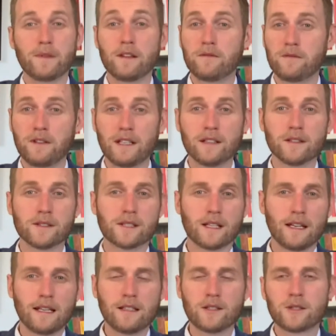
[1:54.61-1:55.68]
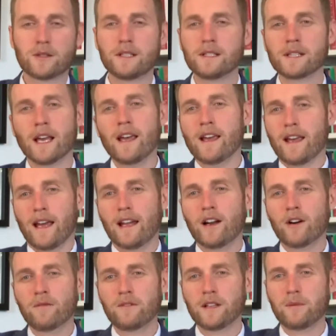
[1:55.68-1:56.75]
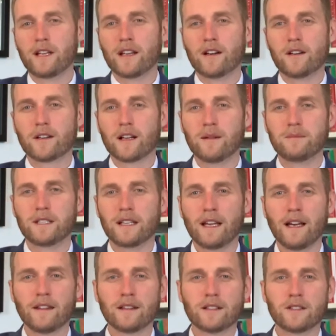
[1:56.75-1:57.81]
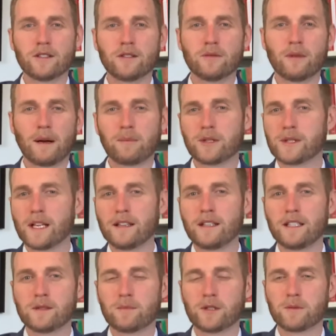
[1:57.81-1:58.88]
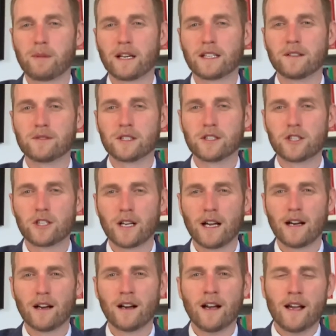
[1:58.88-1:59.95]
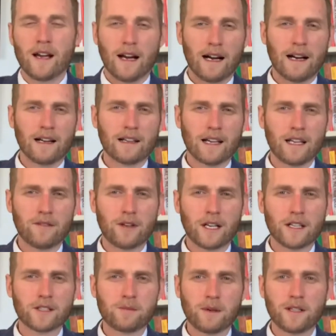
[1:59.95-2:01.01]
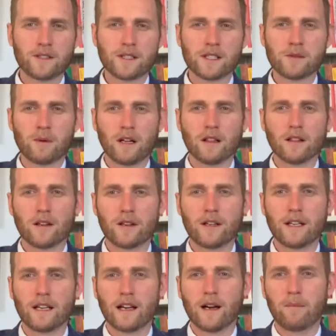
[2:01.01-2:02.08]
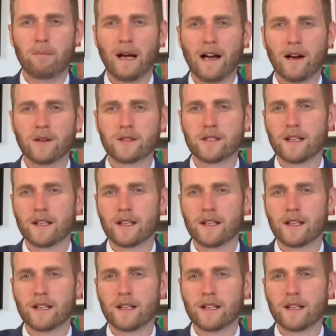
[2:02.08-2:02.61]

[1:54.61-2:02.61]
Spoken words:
fields and industries, and hopefully we can all come together to represent these perspectives and share kind of our experiences while learning about